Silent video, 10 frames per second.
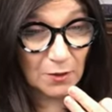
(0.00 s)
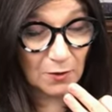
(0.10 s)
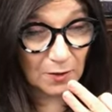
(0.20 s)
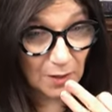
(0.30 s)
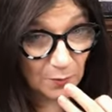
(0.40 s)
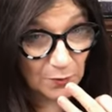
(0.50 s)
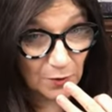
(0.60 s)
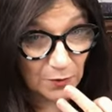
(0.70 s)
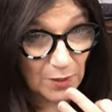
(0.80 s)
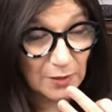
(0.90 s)
are a couple
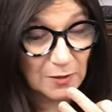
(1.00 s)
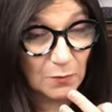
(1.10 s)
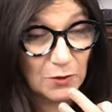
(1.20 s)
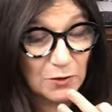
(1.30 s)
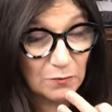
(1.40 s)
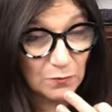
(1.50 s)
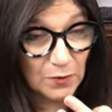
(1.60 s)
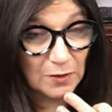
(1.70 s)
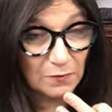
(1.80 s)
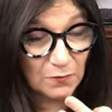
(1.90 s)
of things that we should
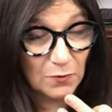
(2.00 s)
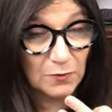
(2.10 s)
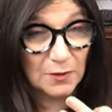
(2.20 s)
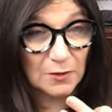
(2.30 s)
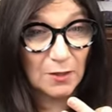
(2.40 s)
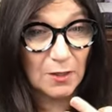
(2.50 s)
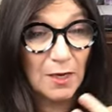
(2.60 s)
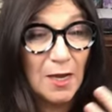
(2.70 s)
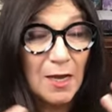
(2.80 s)
really focus on